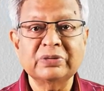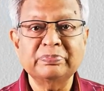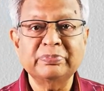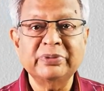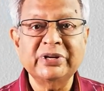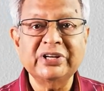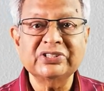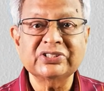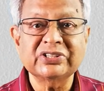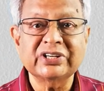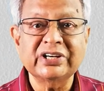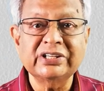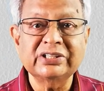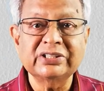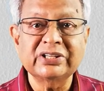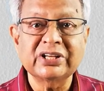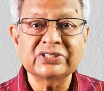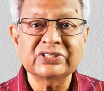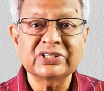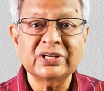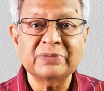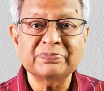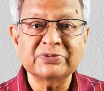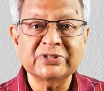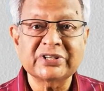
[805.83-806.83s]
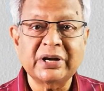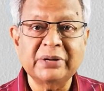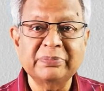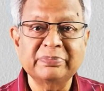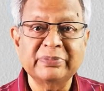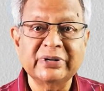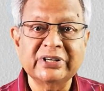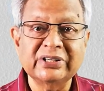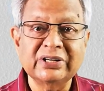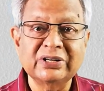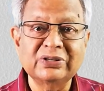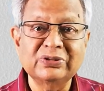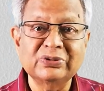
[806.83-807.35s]
please click the subscribe
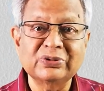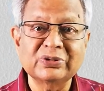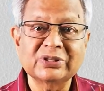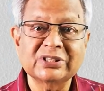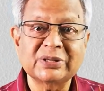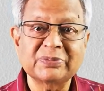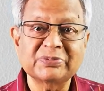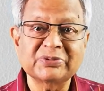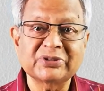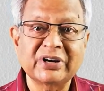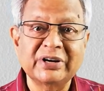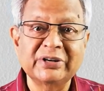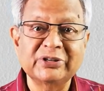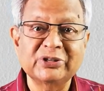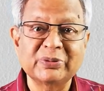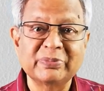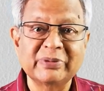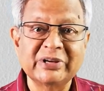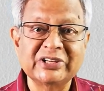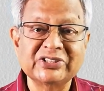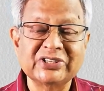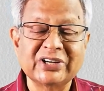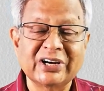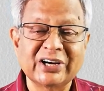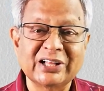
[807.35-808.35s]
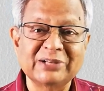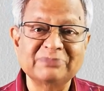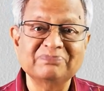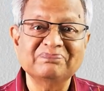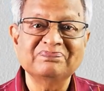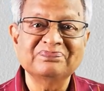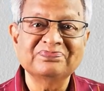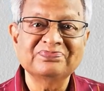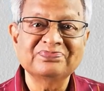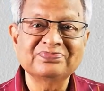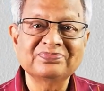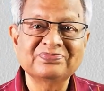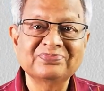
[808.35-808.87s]
button to subscribe to my channel.
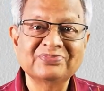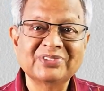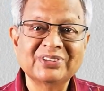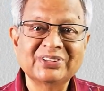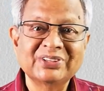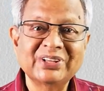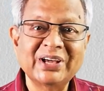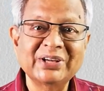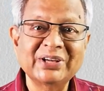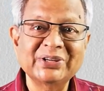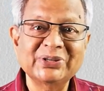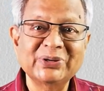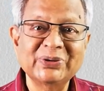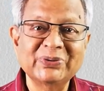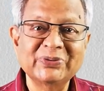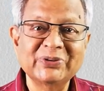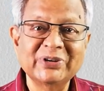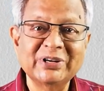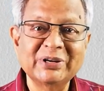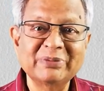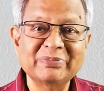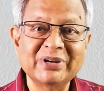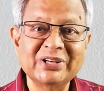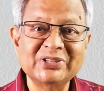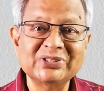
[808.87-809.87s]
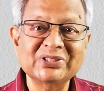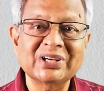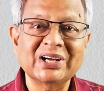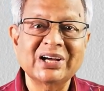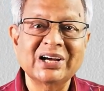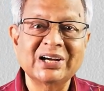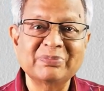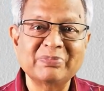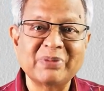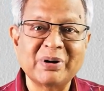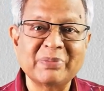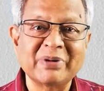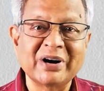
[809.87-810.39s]
Thank you very much
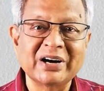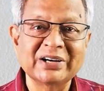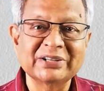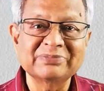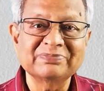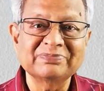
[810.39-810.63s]
and bye-bye.